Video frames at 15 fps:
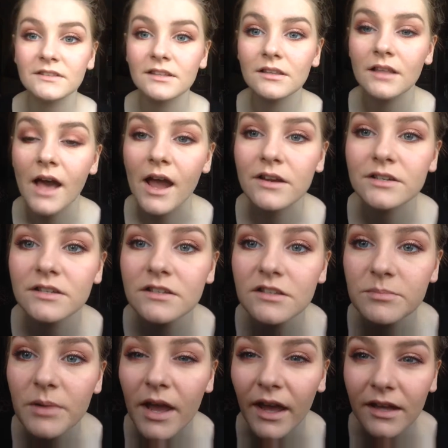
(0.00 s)
the lashes
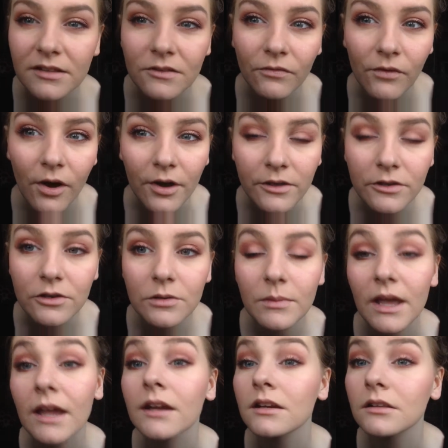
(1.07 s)
but adds volume
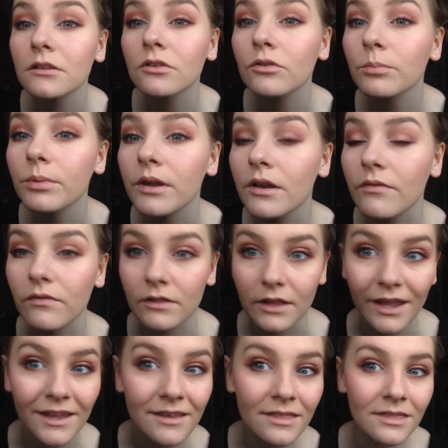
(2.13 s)
and a little bit of
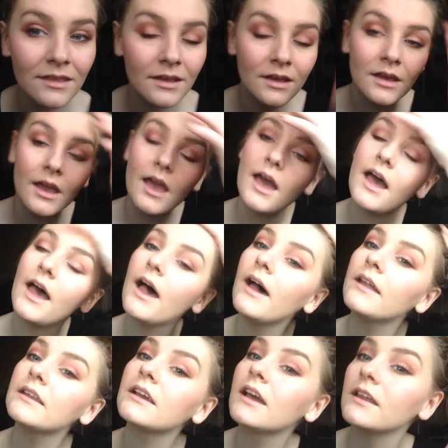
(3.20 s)
length.
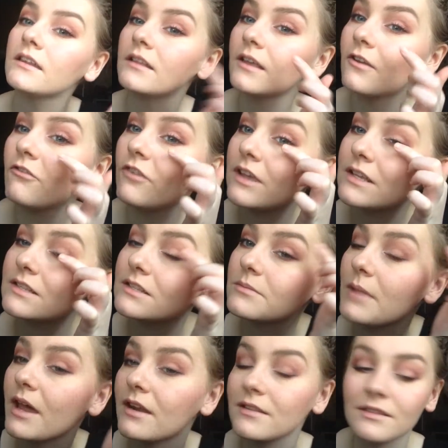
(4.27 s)
And it kind of like fans them
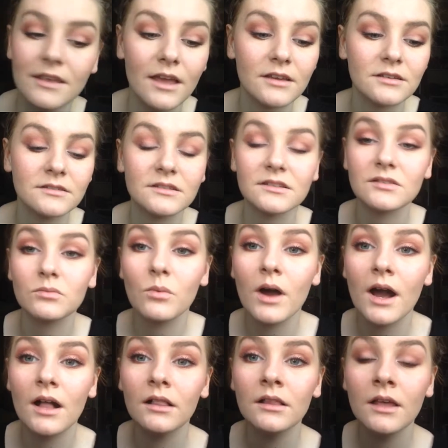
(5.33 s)
out at the edges as
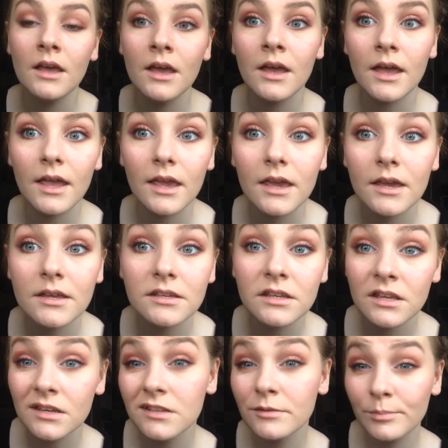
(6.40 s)
well. And
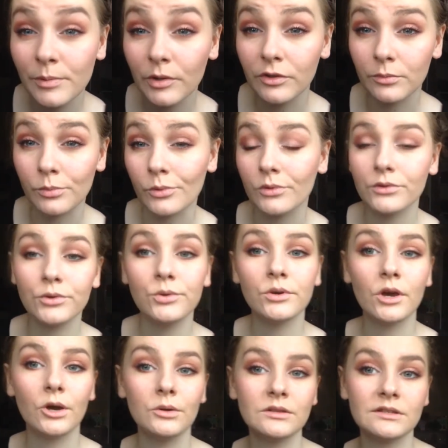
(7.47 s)
it is buildable. 2
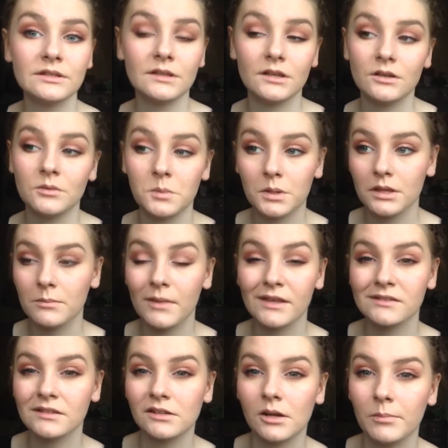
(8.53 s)
coats didn't really
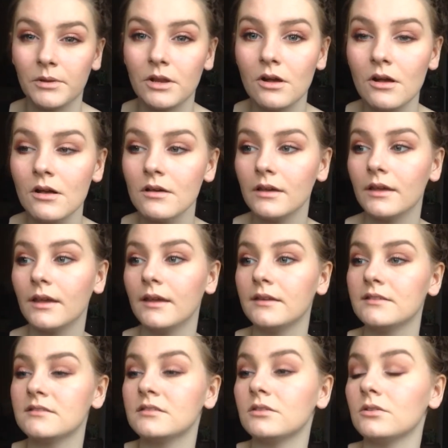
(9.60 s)
mess it up at all. And
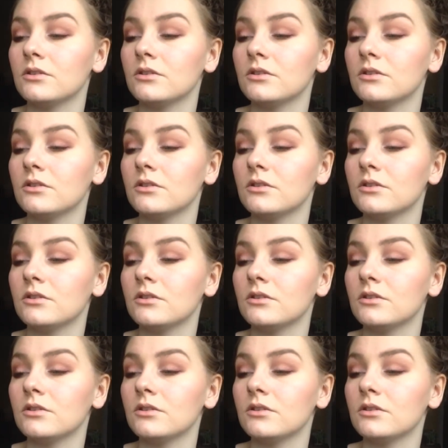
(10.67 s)
it still